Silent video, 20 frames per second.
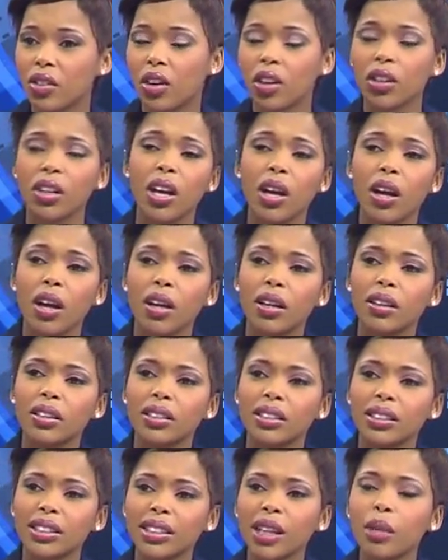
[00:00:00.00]
on.
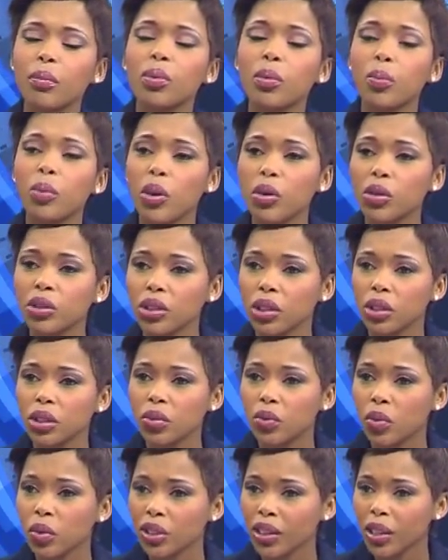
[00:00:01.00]
Some
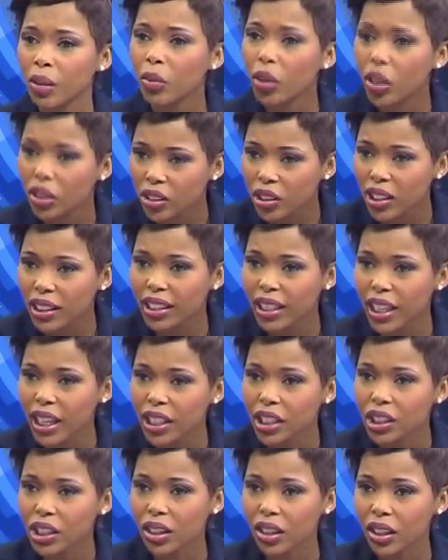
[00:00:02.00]
proposals for some
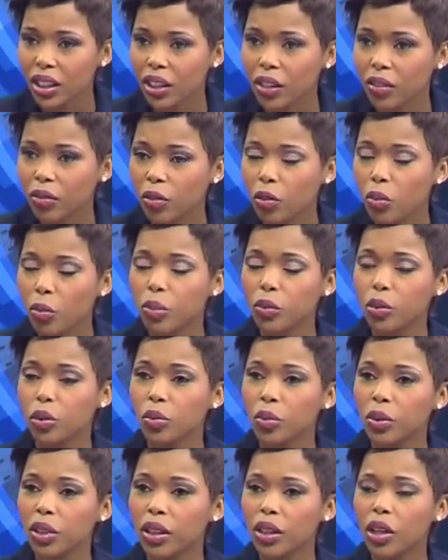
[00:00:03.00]
consolidation there
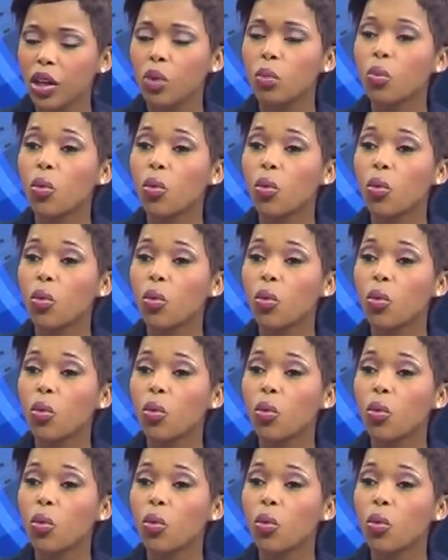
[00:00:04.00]
to be